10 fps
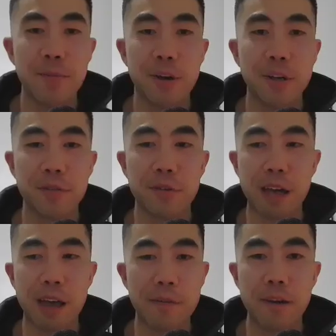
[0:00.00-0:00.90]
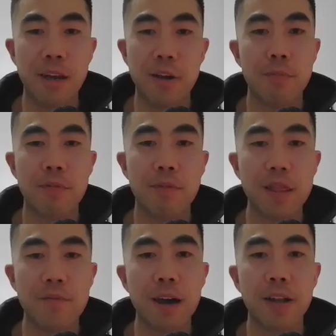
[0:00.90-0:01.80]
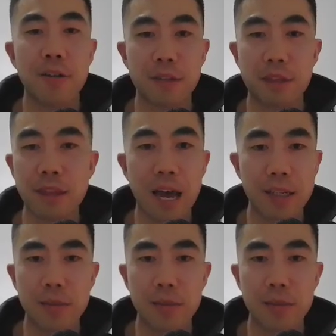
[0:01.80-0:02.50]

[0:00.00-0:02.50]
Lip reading: because if you cannot provide the value, then that's